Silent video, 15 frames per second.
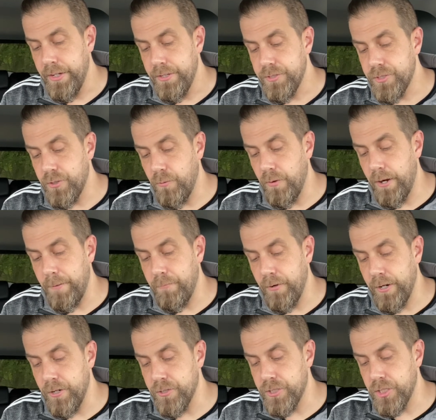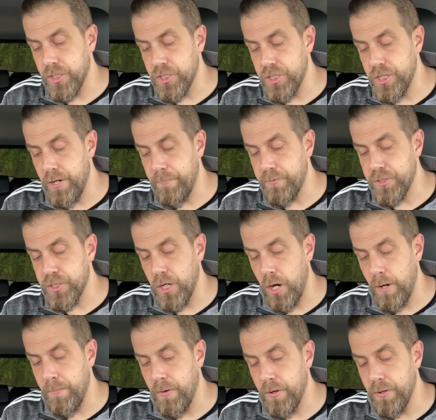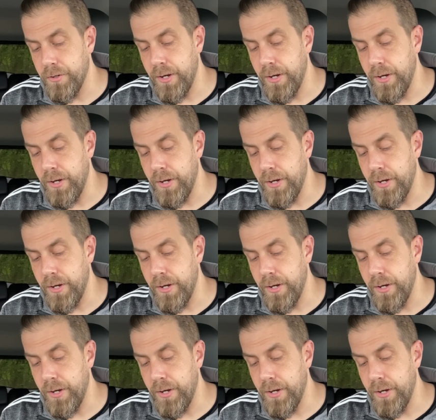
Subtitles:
So when I bring her to the ship, charm her